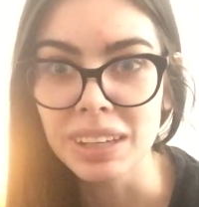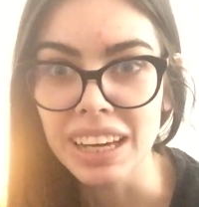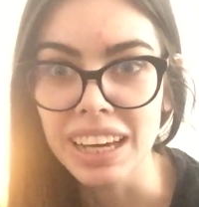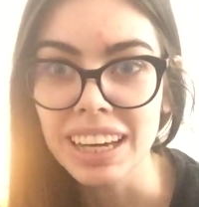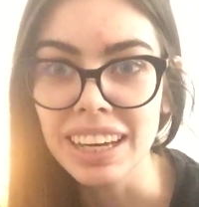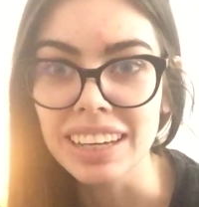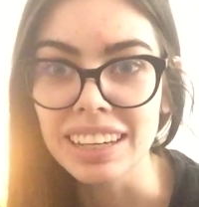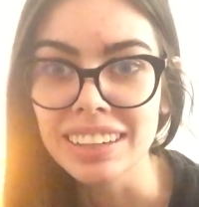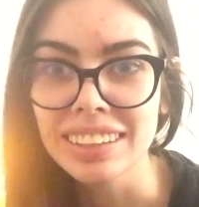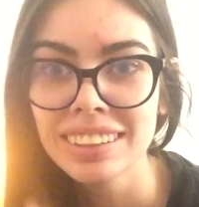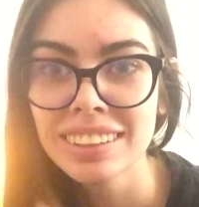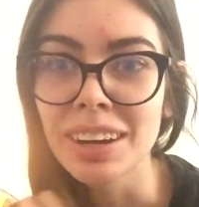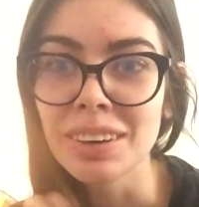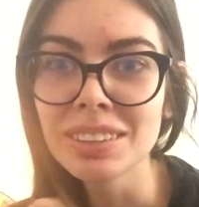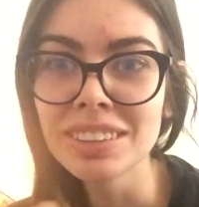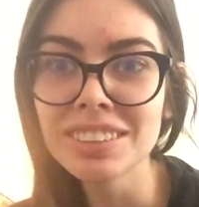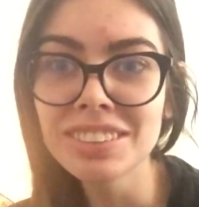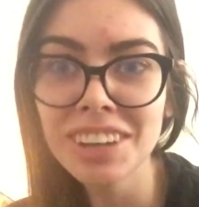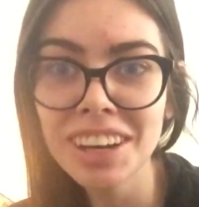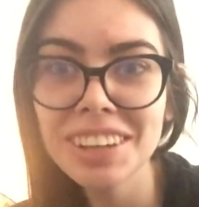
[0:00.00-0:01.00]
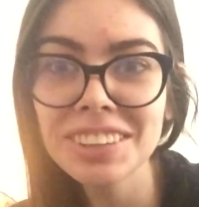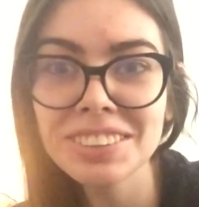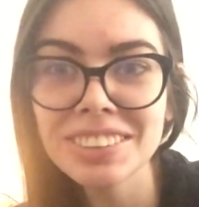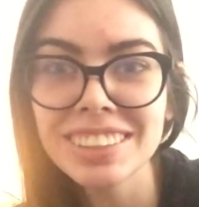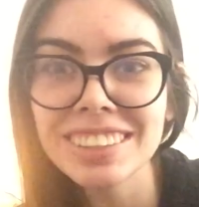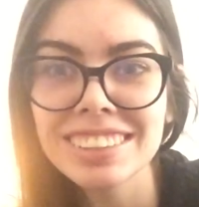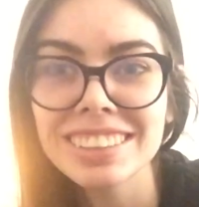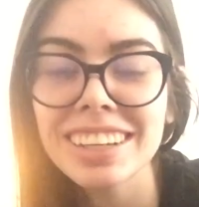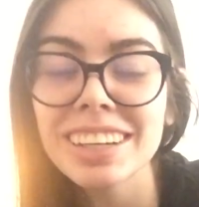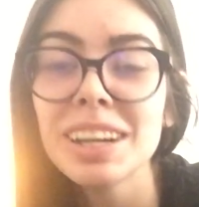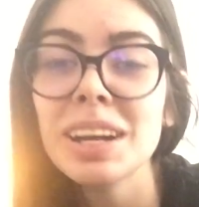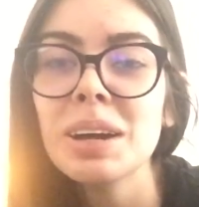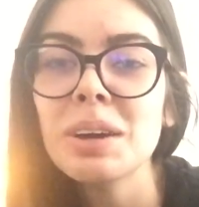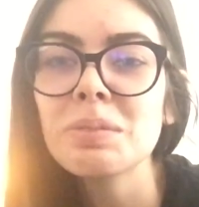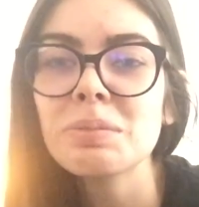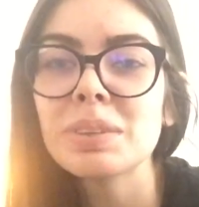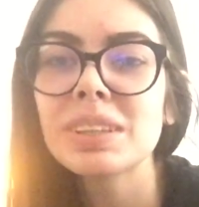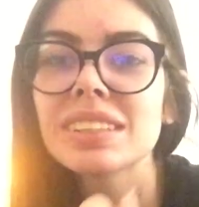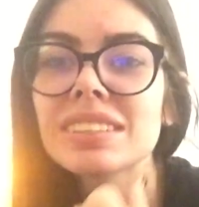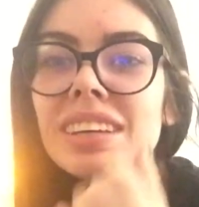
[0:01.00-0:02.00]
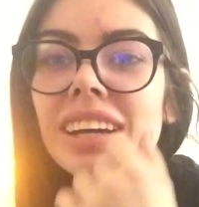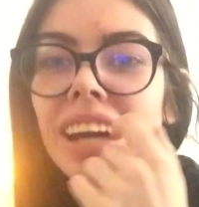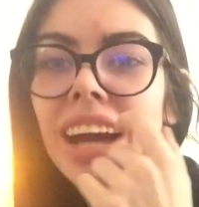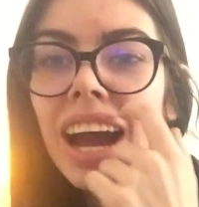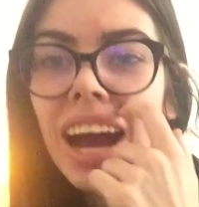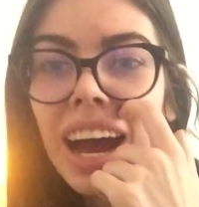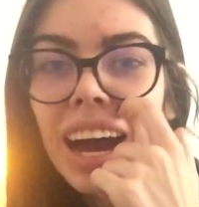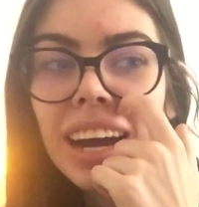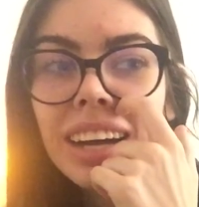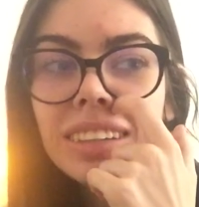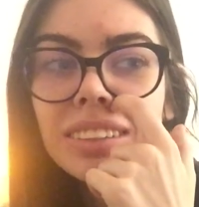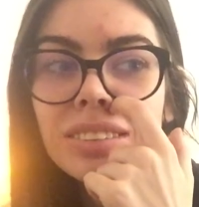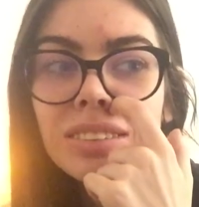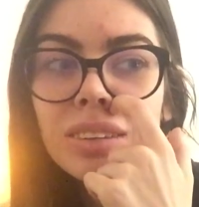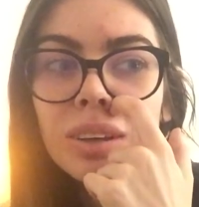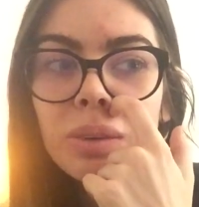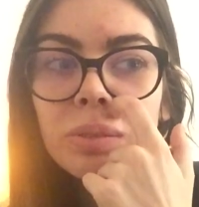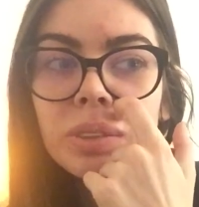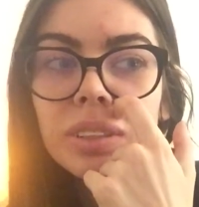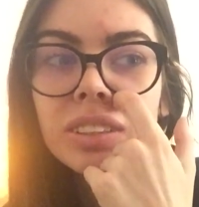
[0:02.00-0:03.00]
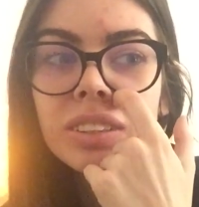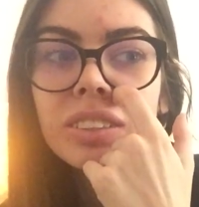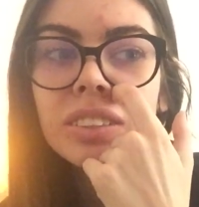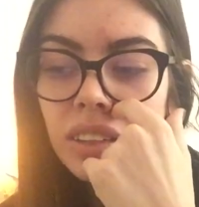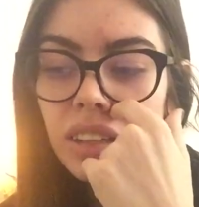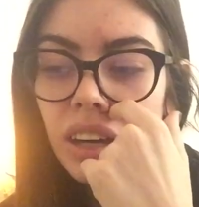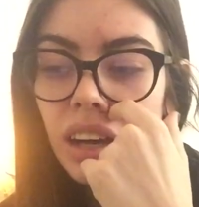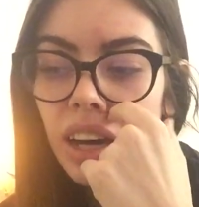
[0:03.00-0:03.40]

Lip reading: gay? I was genuinely scared because I had so much